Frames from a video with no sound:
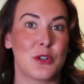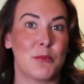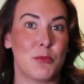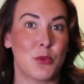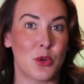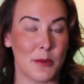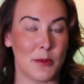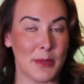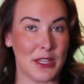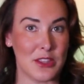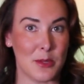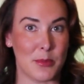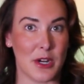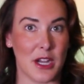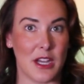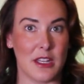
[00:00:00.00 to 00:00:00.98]
more about the
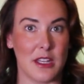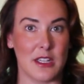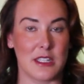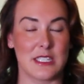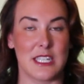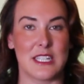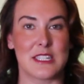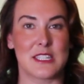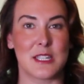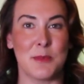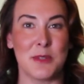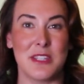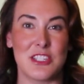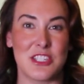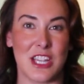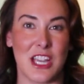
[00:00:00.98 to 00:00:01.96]
product and some of
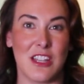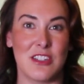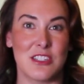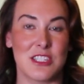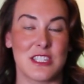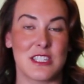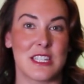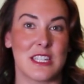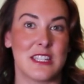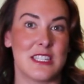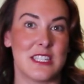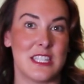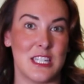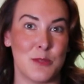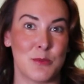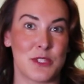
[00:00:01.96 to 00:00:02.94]
the challenges that the
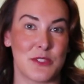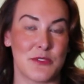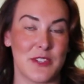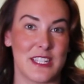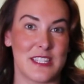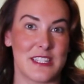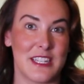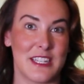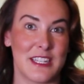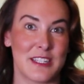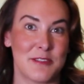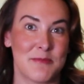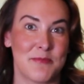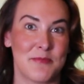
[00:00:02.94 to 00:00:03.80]
team was facing.